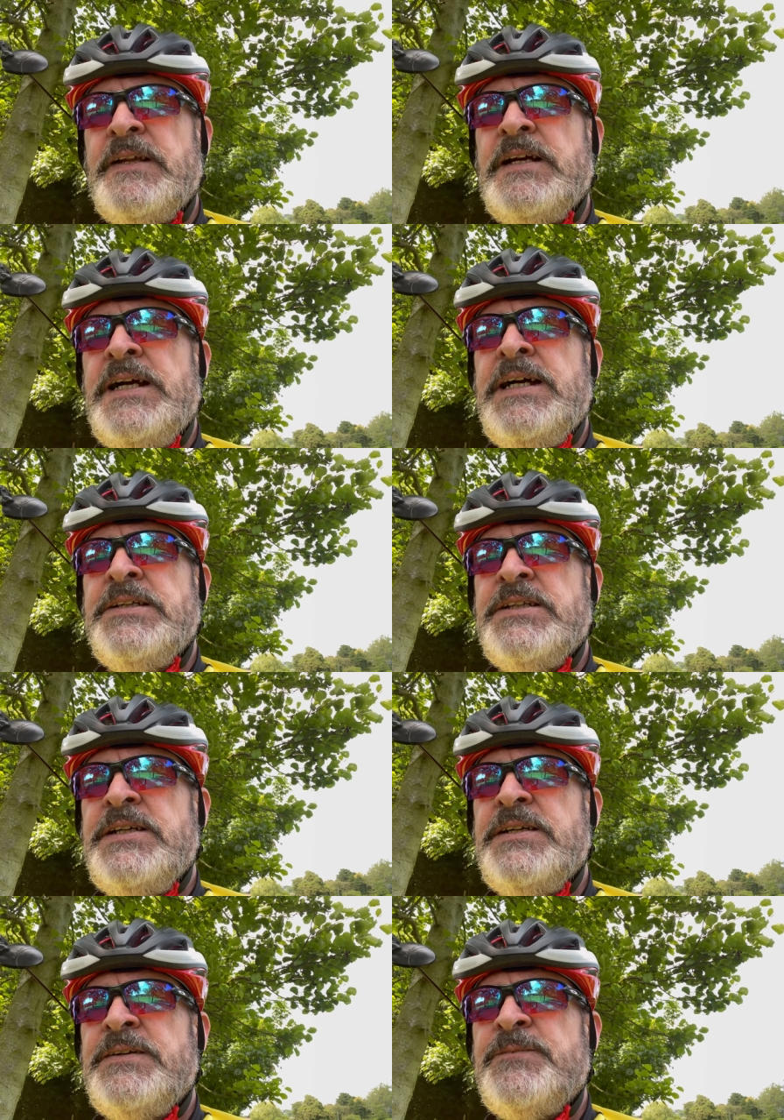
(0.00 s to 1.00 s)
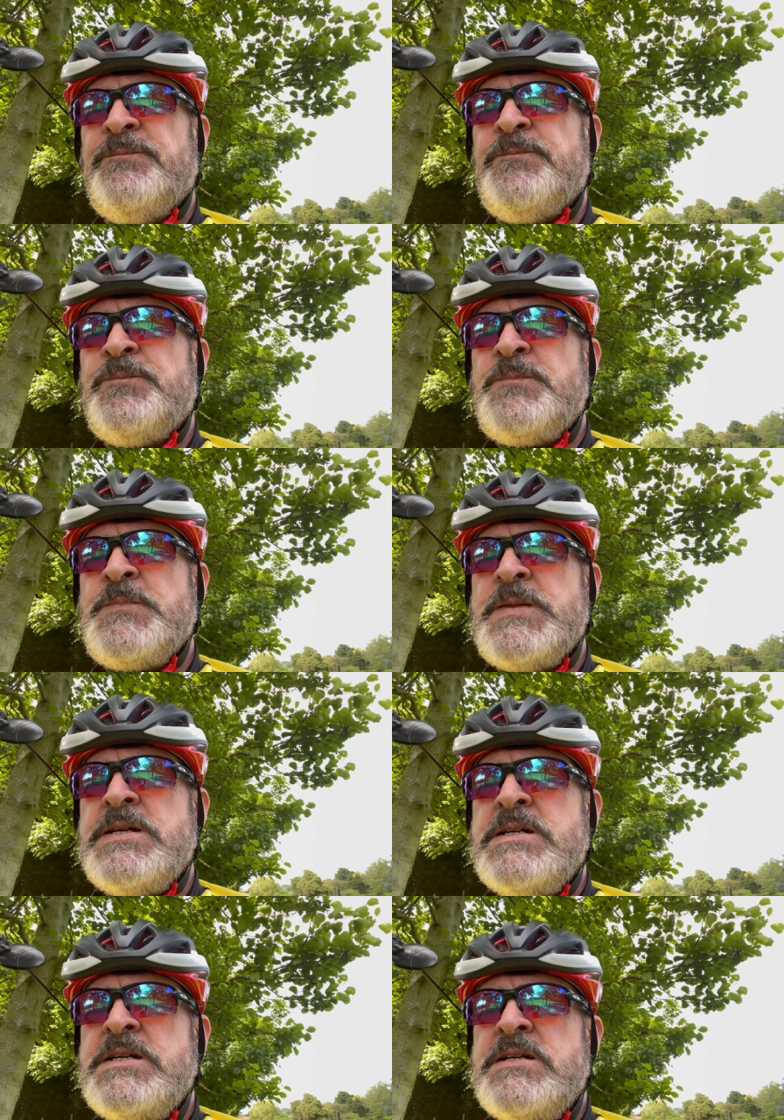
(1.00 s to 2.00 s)
And uh,
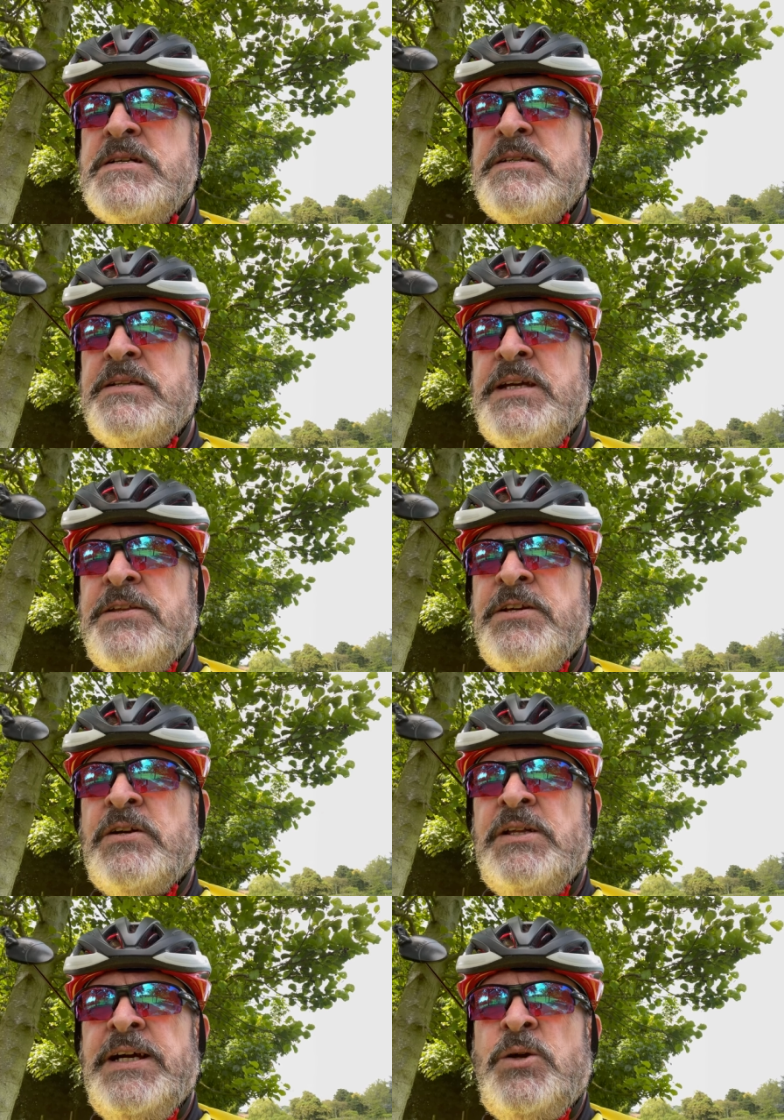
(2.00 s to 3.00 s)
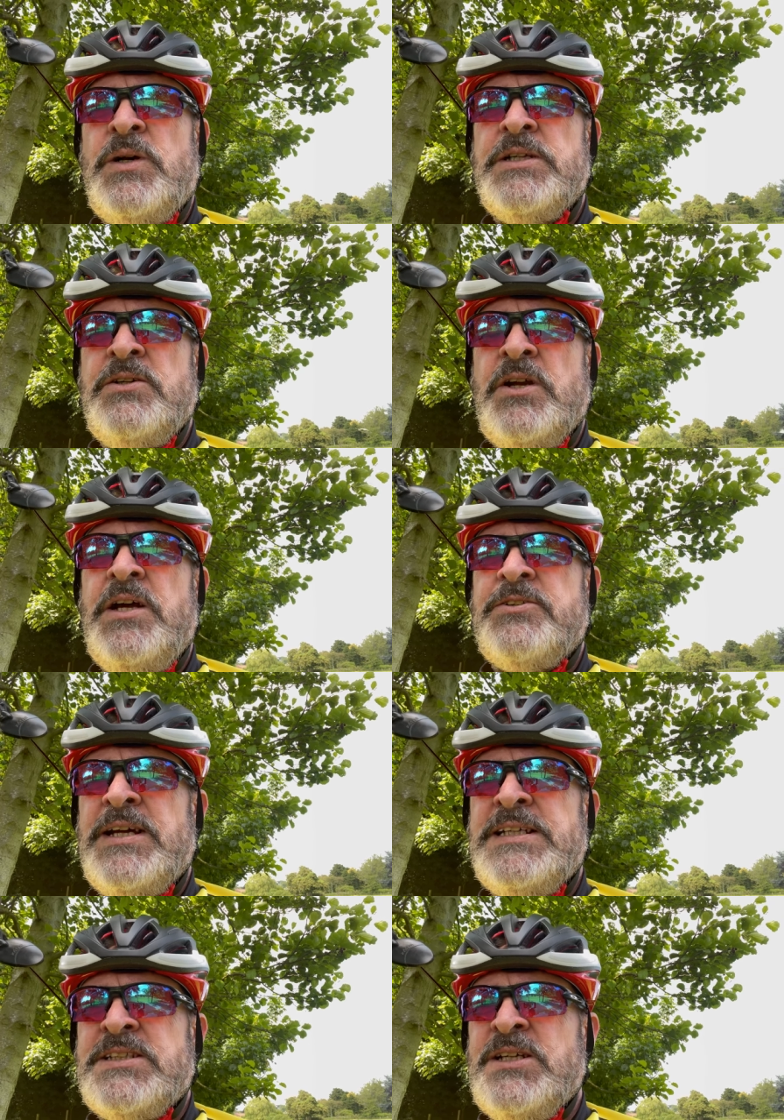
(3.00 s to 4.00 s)
yeah, they're, they're, quite good.
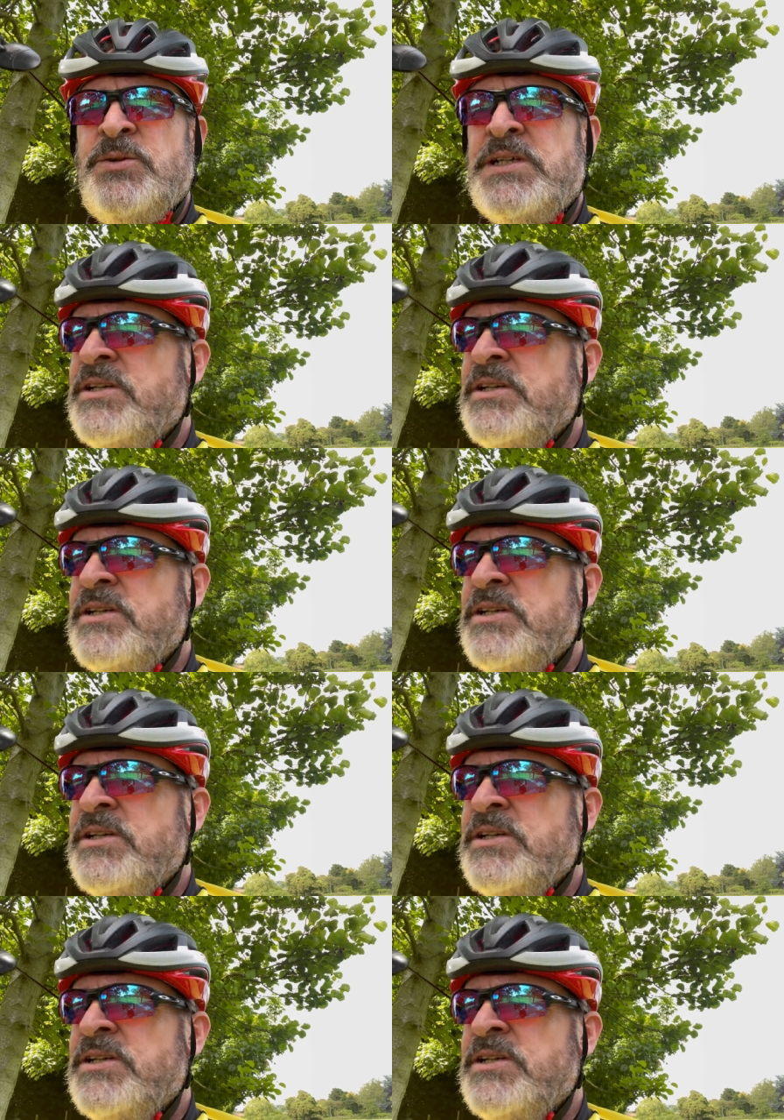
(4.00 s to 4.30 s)
I actually quite